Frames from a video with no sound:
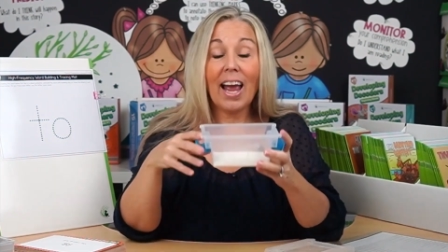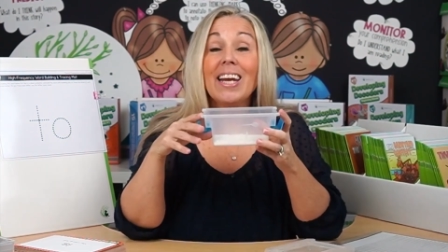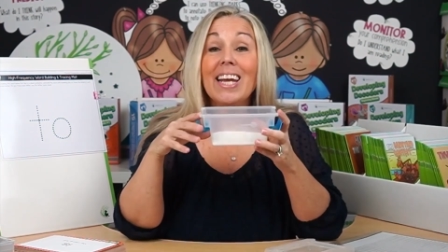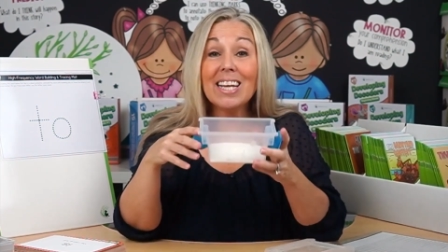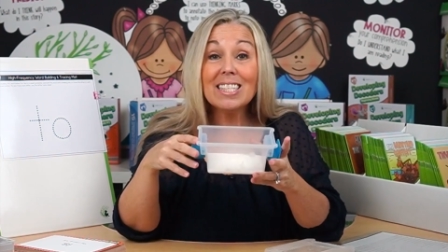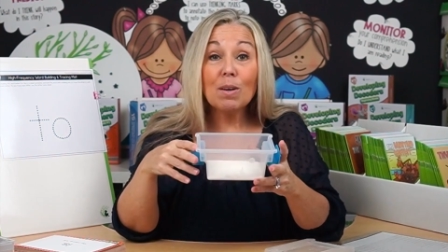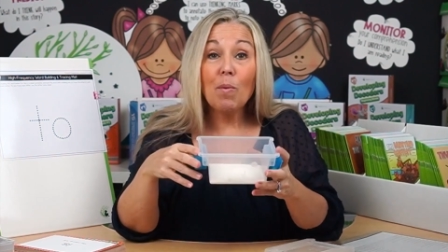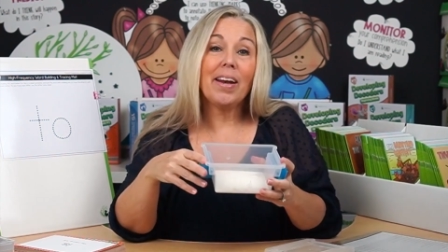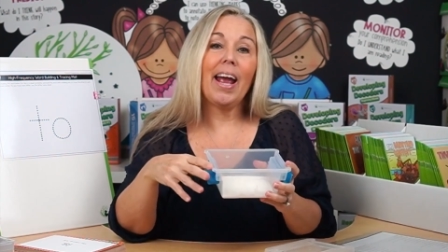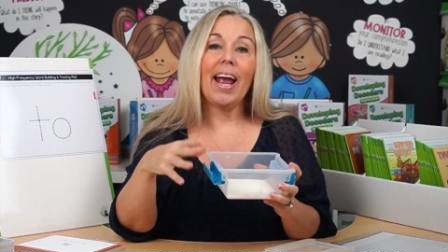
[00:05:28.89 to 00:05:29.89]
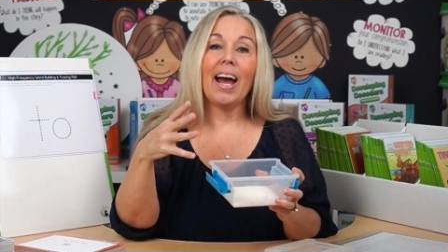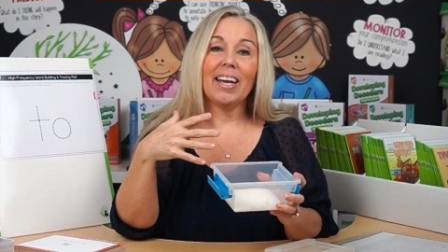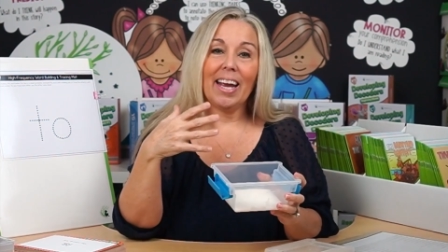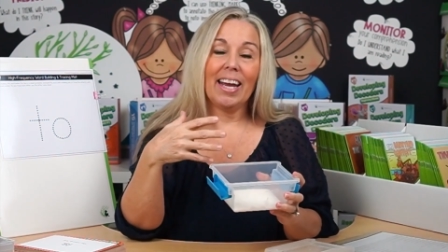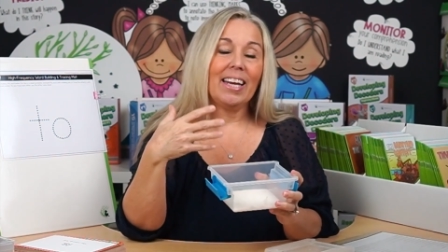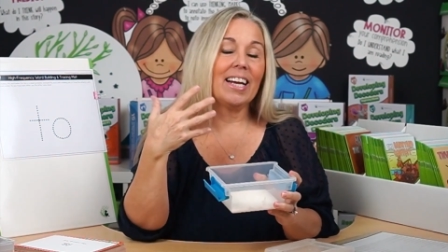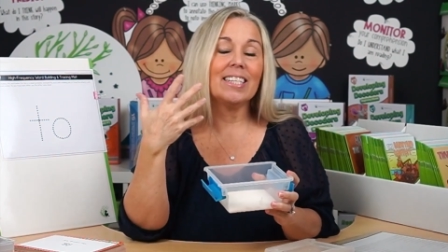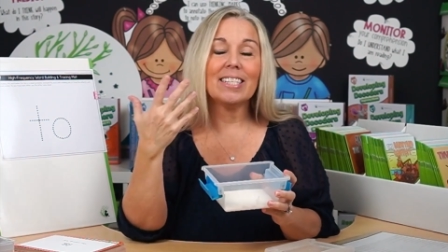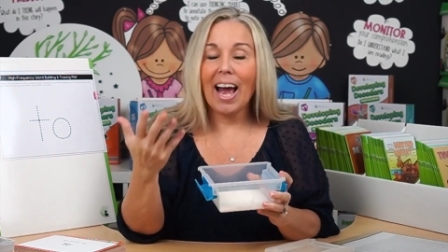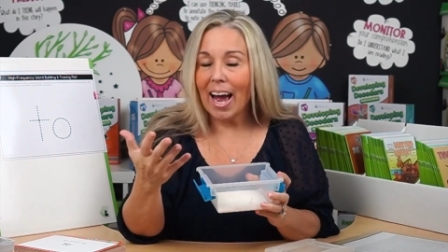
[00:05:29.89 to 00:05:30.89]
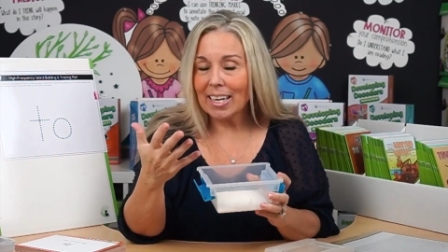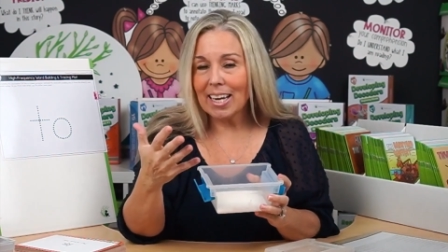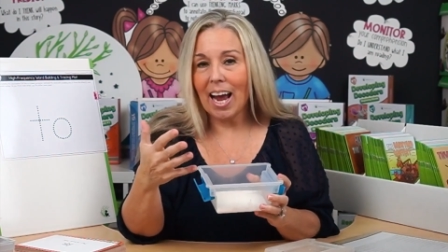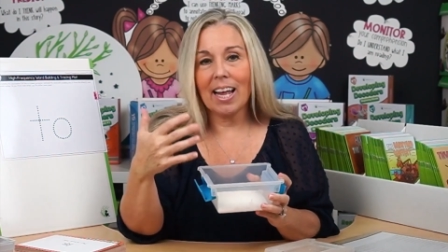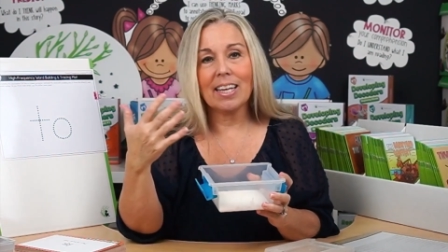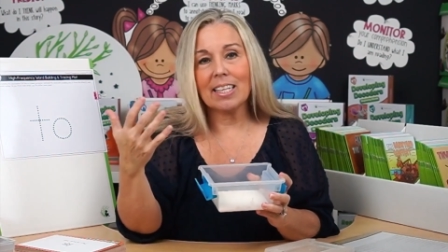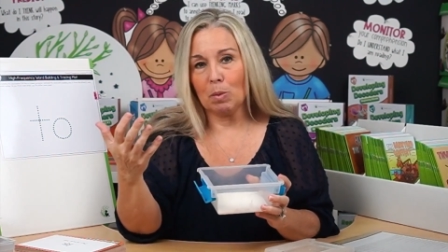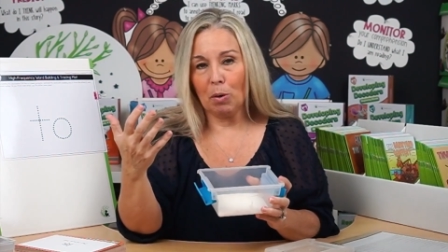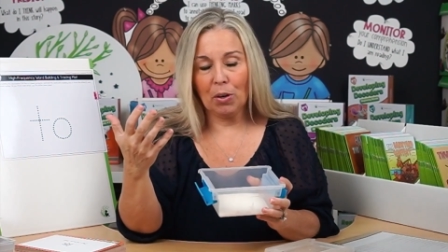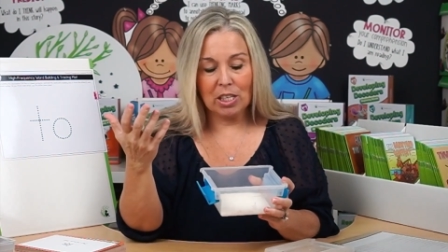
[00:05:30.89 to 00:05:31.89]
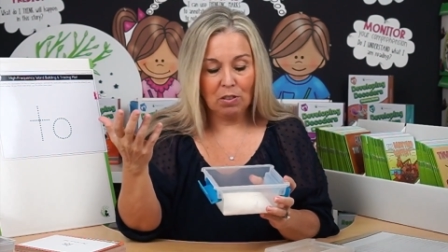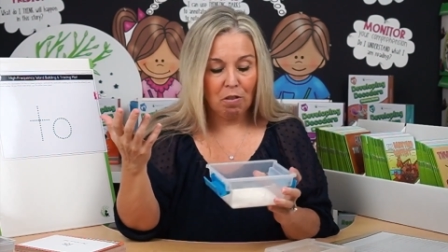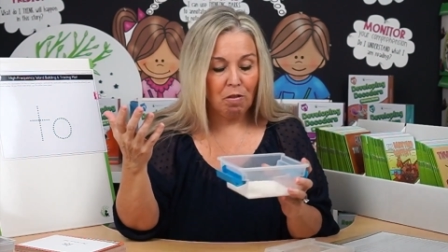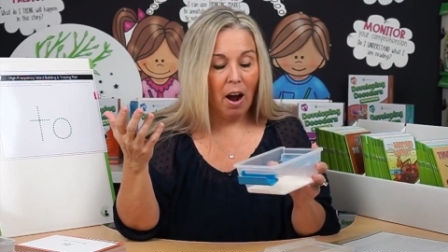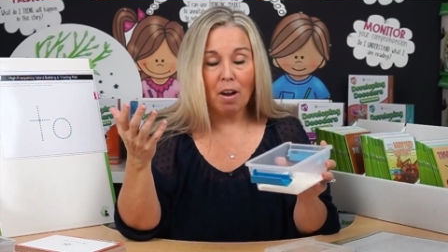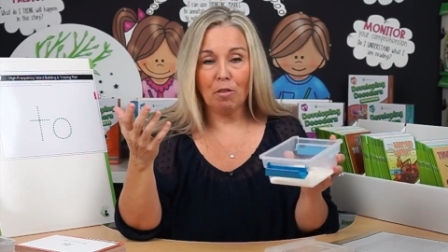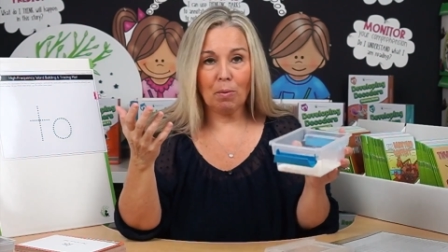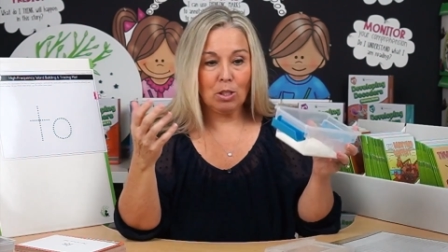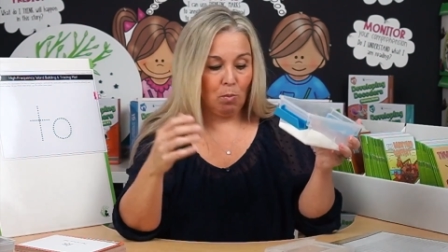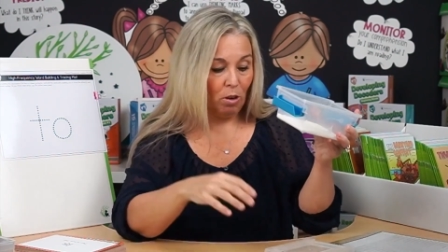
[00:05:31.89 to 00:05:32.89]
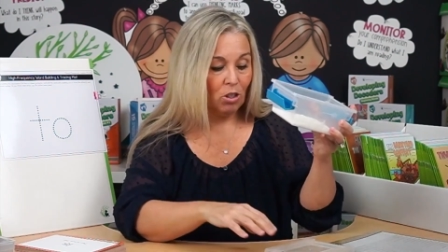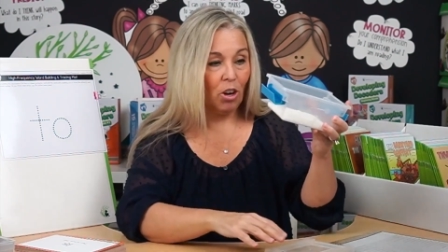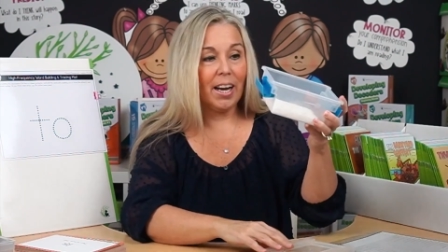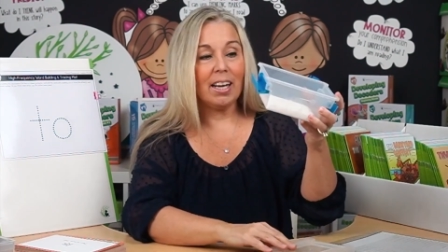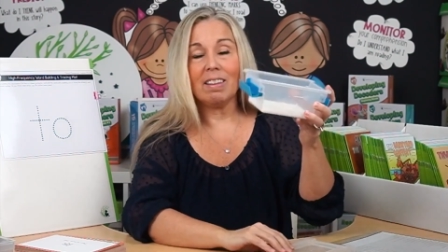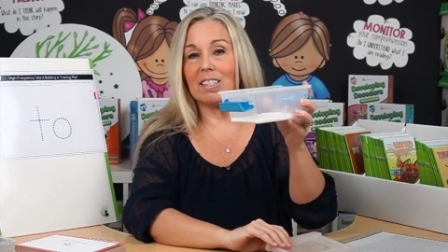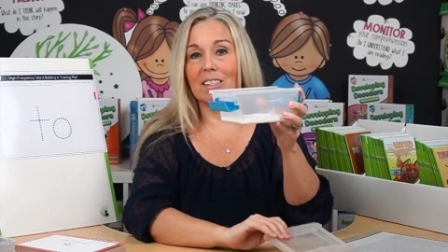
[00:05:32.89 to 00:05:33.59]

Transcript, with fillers: An easy way to add in a tactile experience for high-frequency words are getting these